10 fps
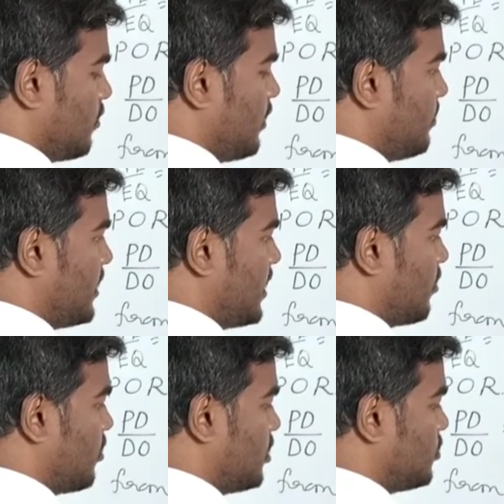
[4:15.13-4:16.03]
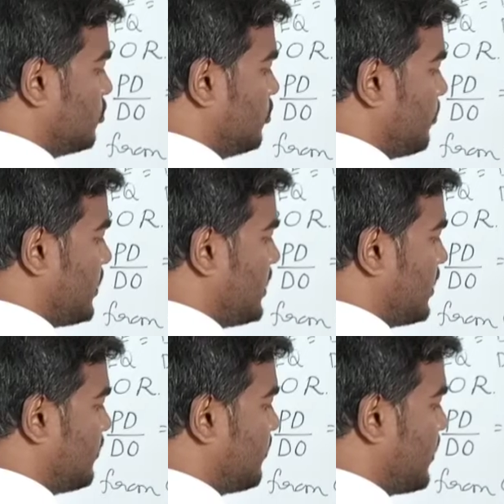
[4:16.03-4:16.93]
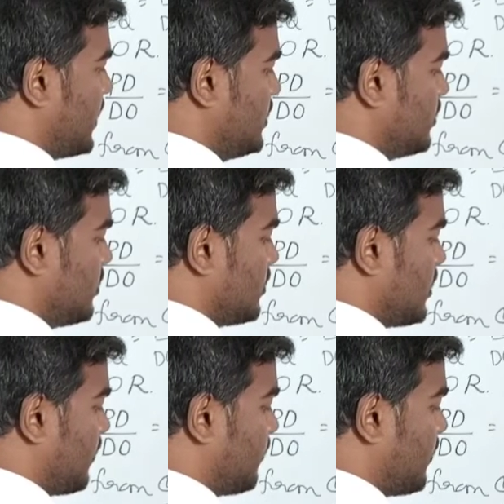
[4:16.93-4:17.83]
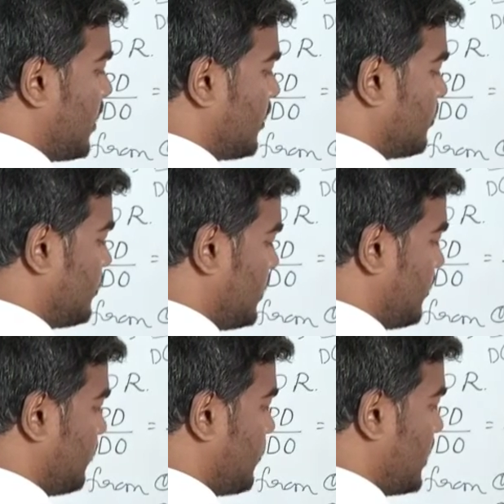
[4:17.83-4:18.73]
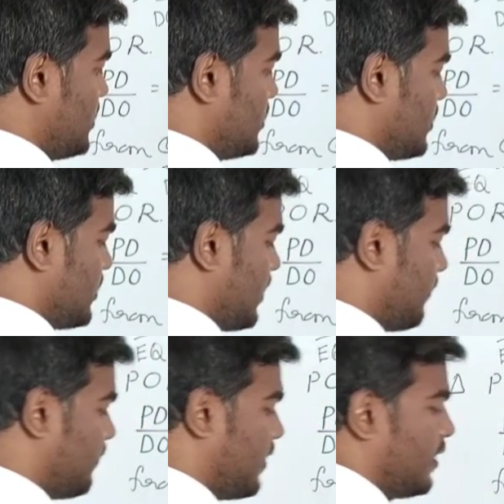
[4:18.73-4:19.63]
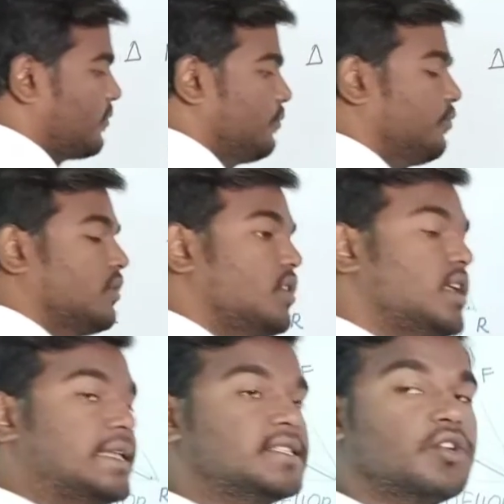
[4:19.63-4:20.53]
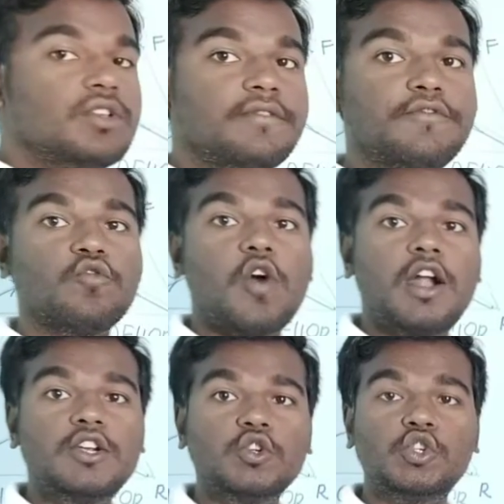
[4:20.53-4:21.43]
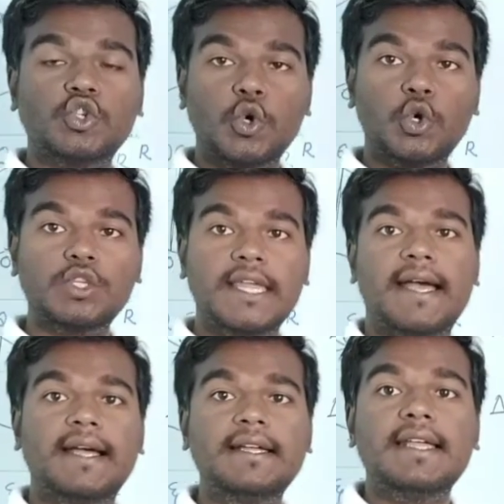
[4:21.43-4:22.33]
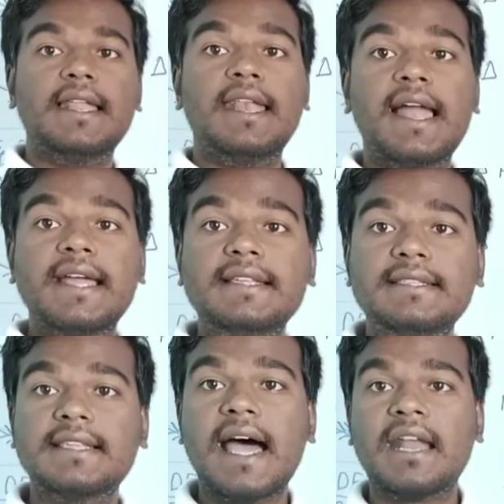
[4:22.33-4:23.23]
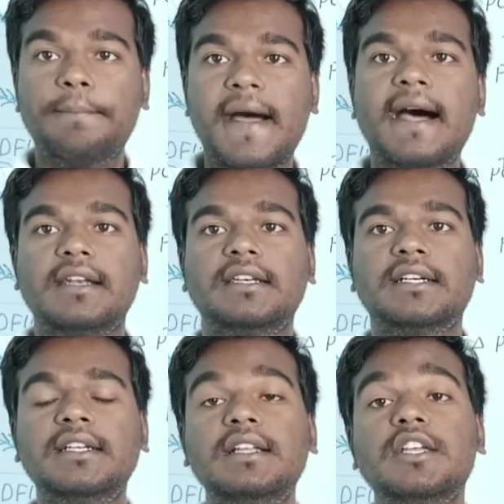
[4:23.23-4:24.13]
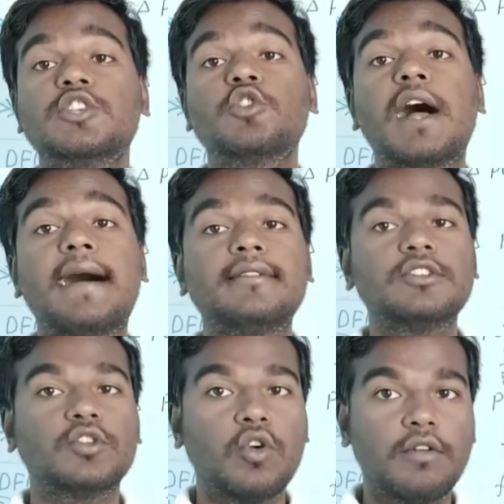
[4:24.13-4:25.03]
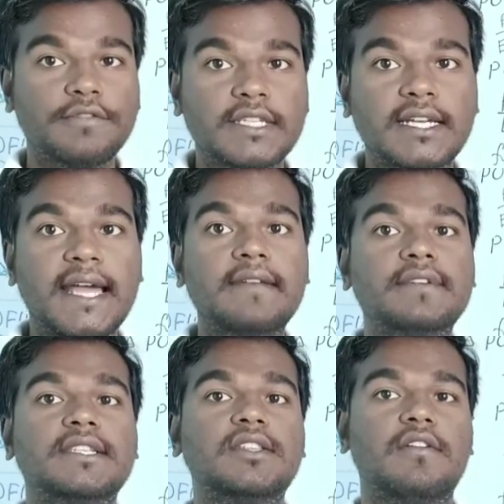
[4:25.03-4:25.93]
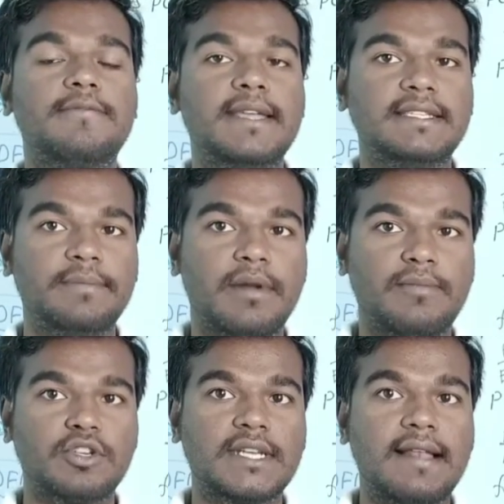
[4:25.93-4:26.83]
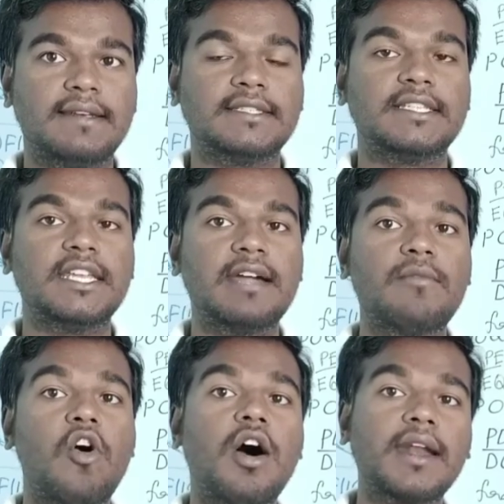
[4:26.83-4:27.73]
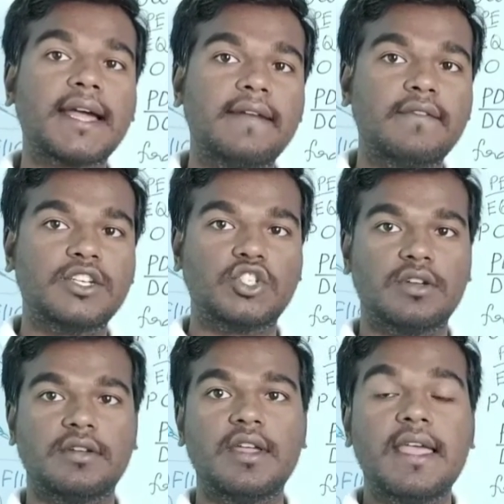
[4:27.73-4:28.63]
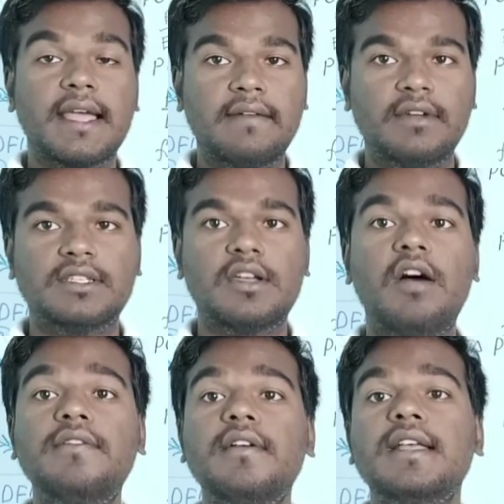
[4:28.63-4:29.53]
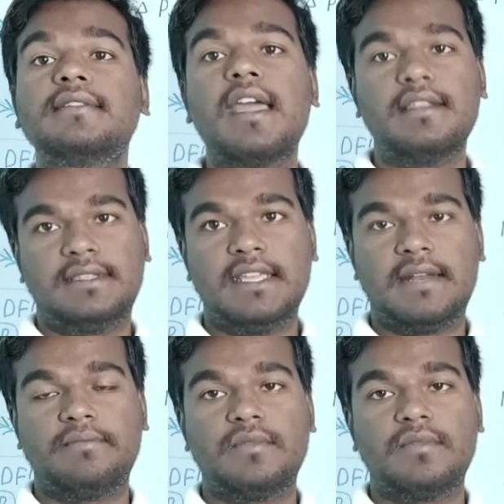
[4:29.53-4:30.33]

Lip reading: will be equal to PF by FR, PF by FR. So if you want to show the lines are parallel, you have to go for the converse of basic proportionality theorem or converse of Thales theorem.